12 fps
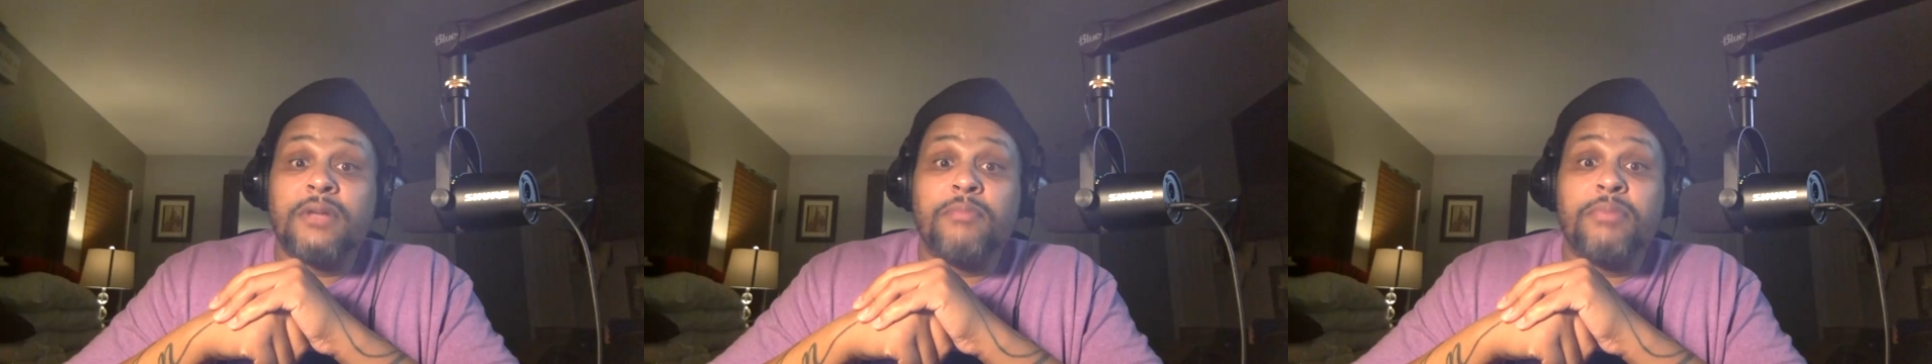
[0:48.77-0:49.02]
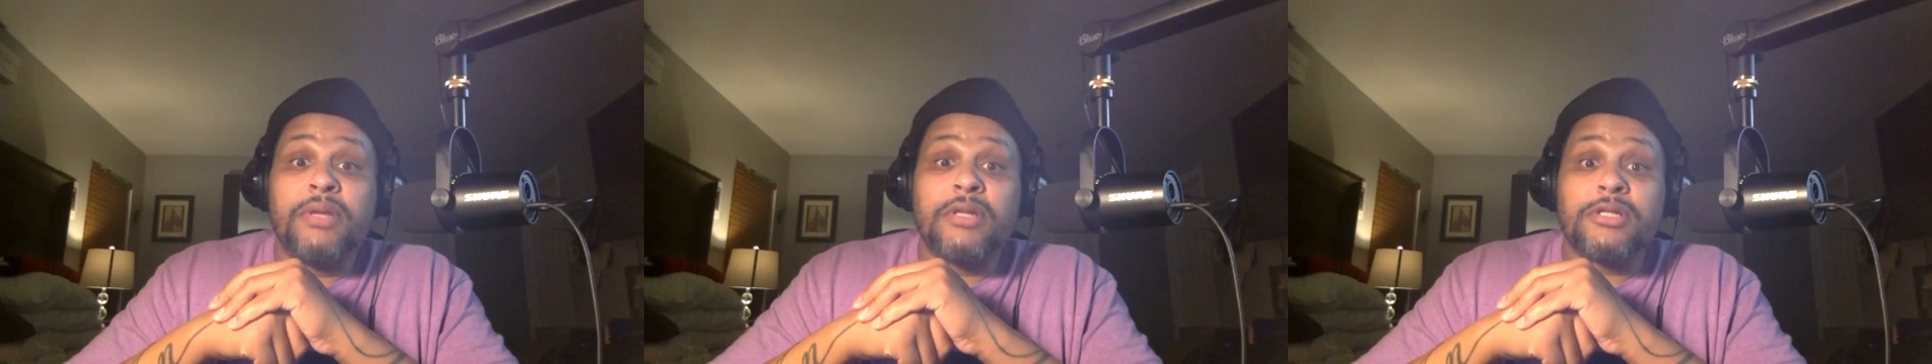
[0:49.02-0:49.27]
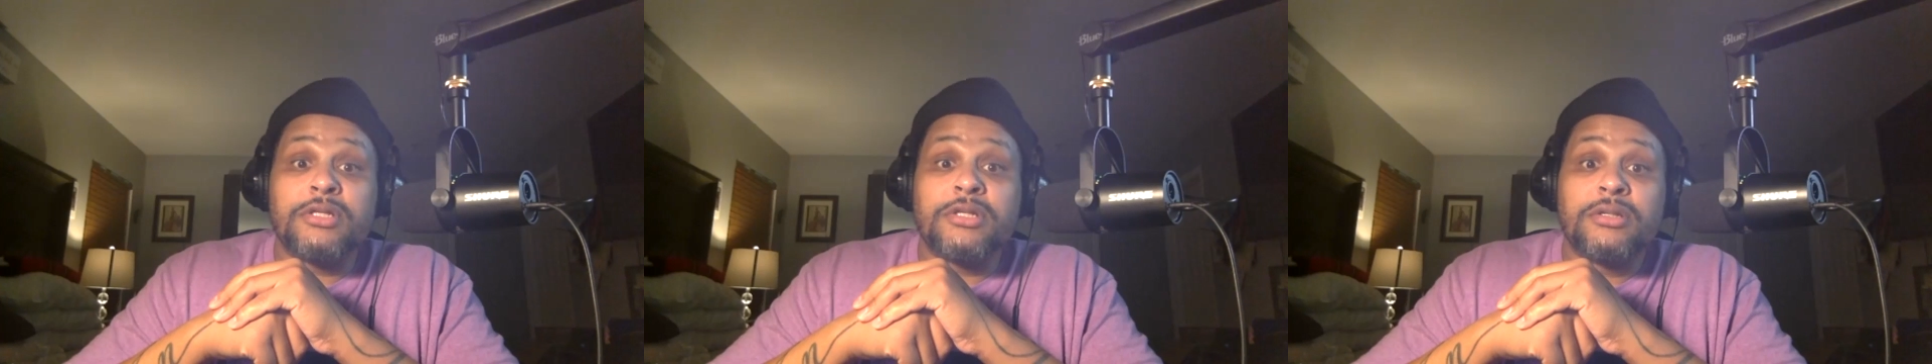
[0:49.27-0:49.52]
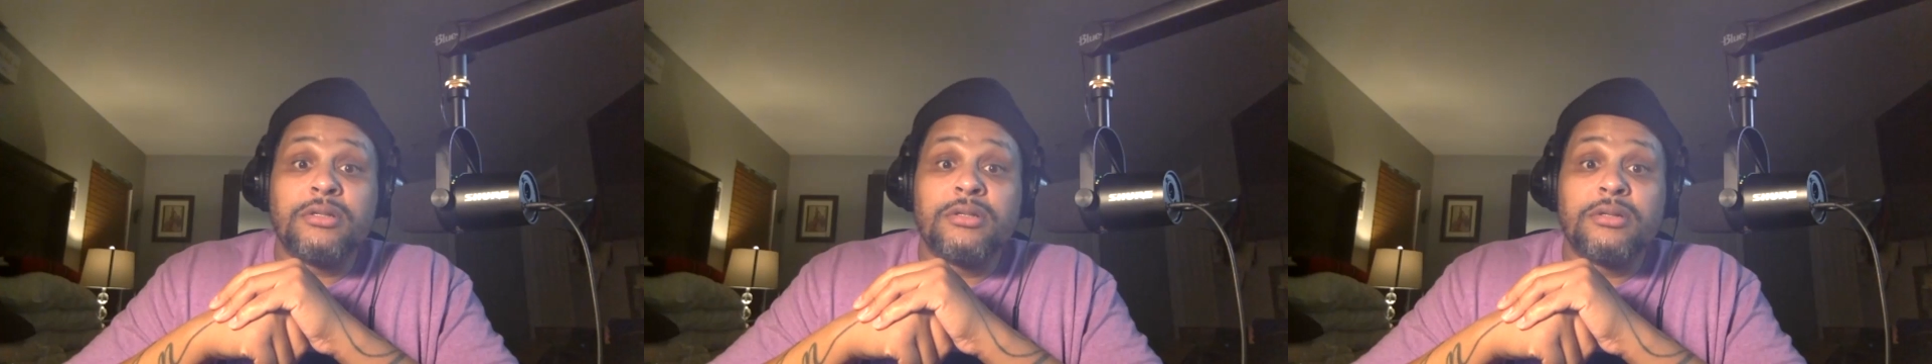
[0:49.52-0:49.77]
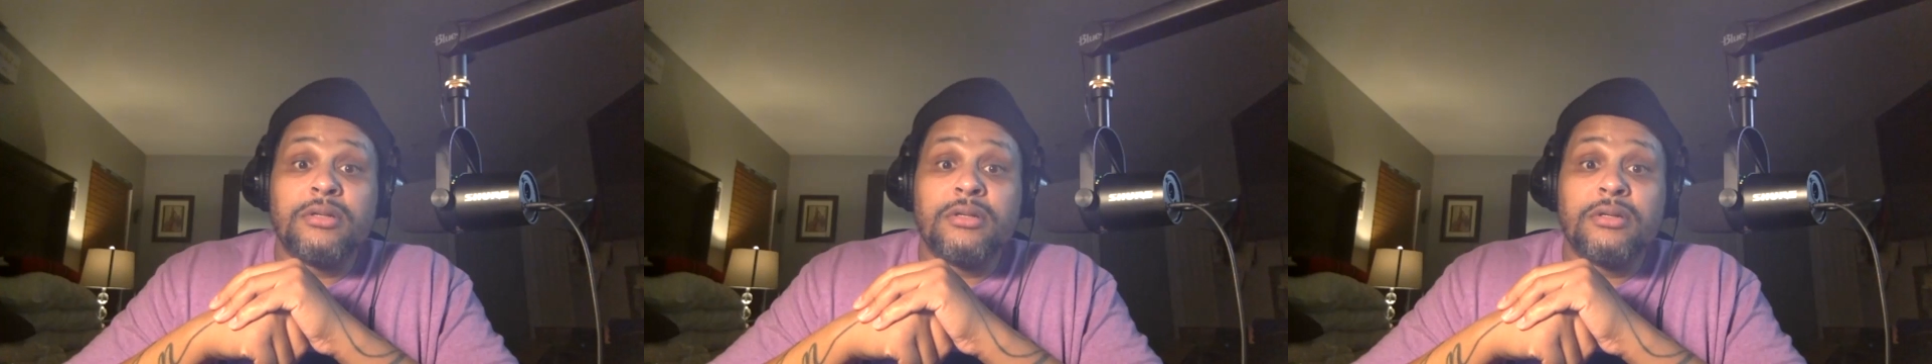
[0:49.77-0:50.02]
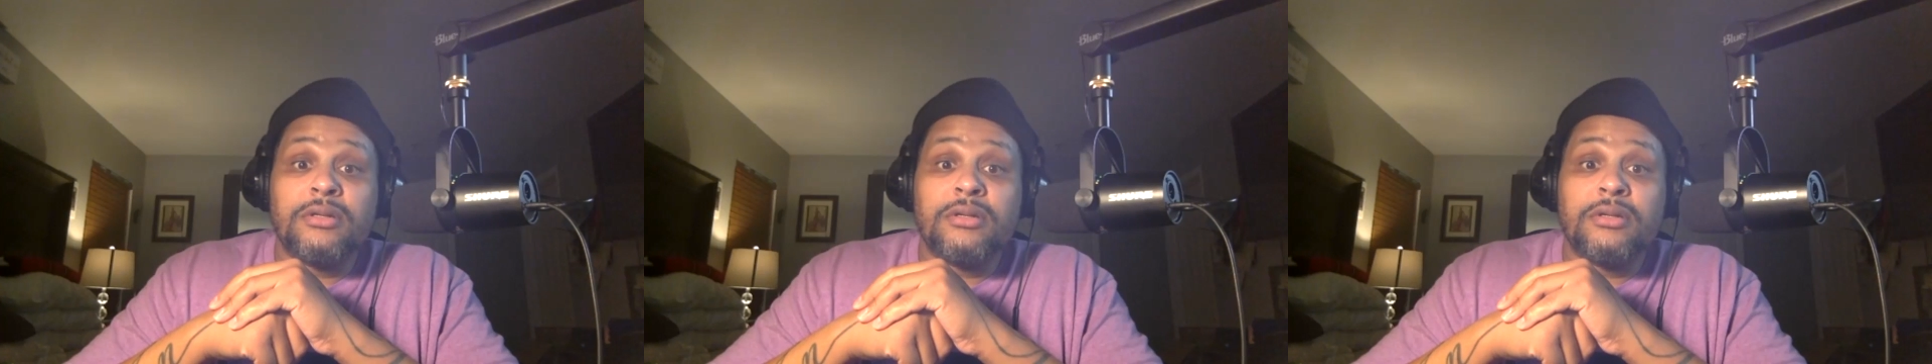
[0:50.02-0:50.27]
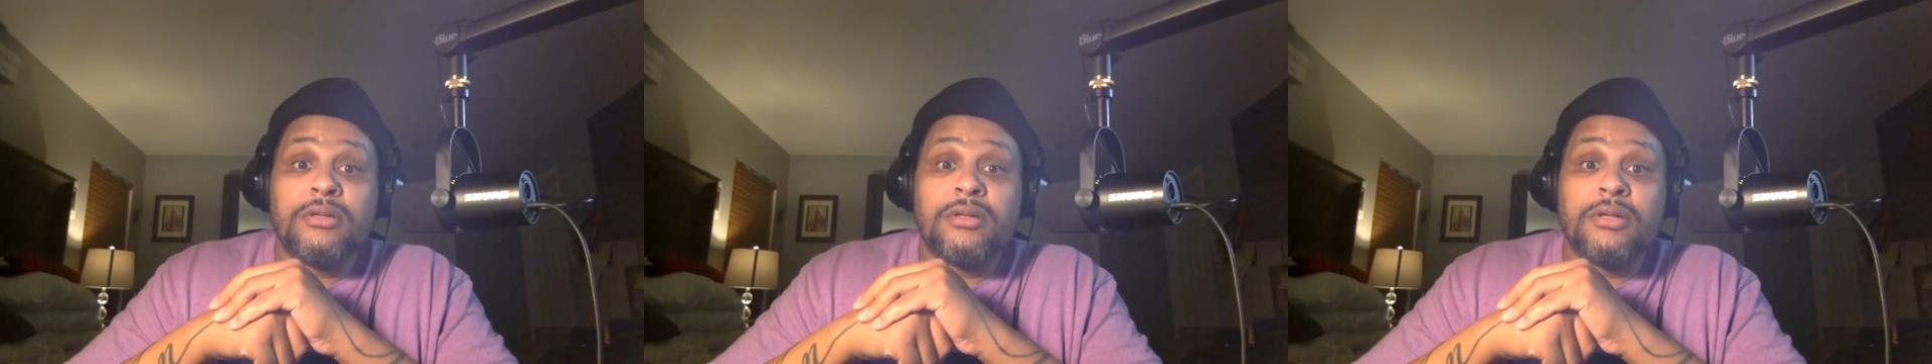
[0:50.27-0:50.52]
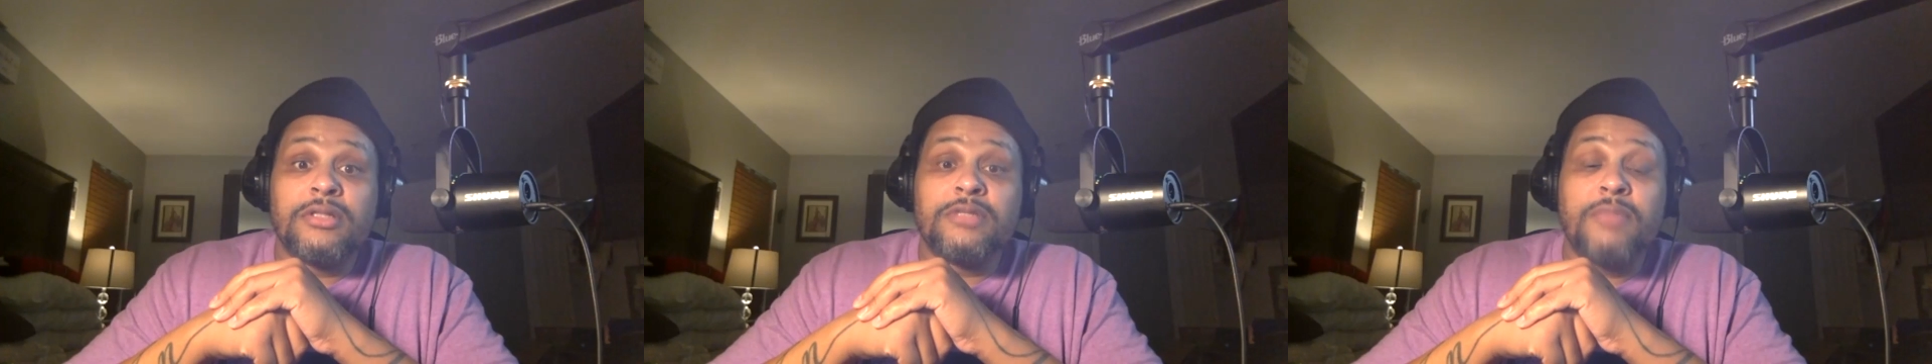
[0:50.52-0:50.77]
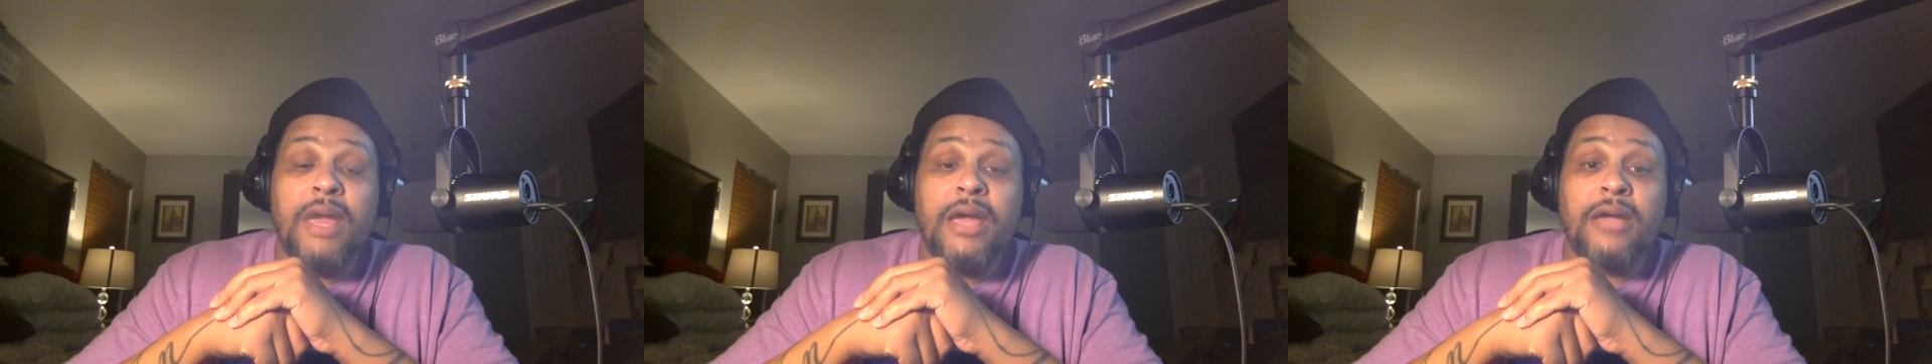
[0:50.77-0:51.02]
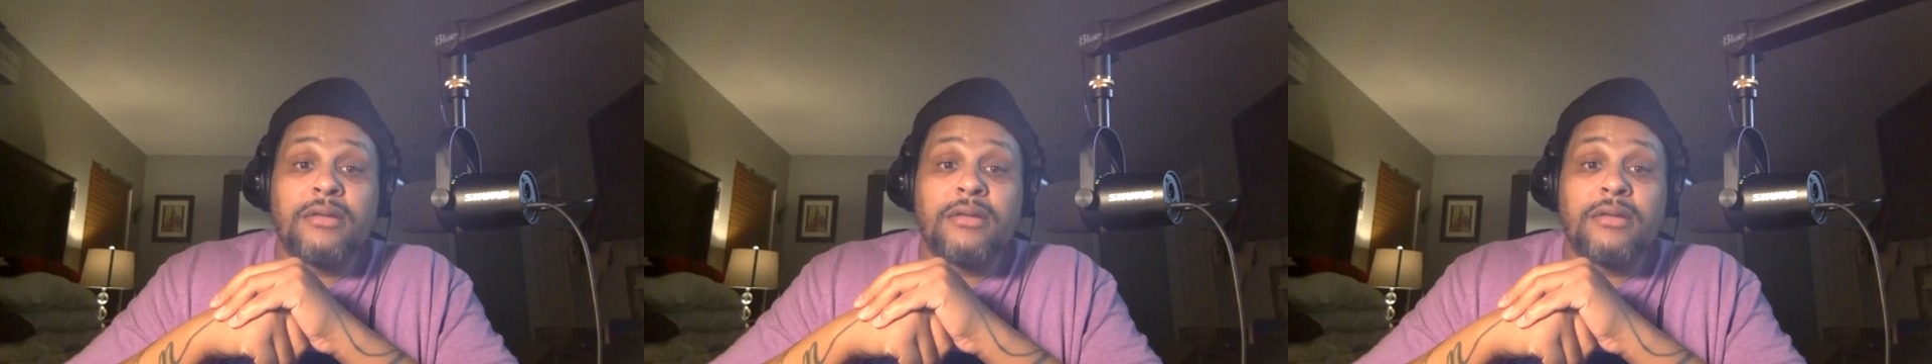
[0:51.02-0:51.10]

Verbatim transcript: a pinch in his back.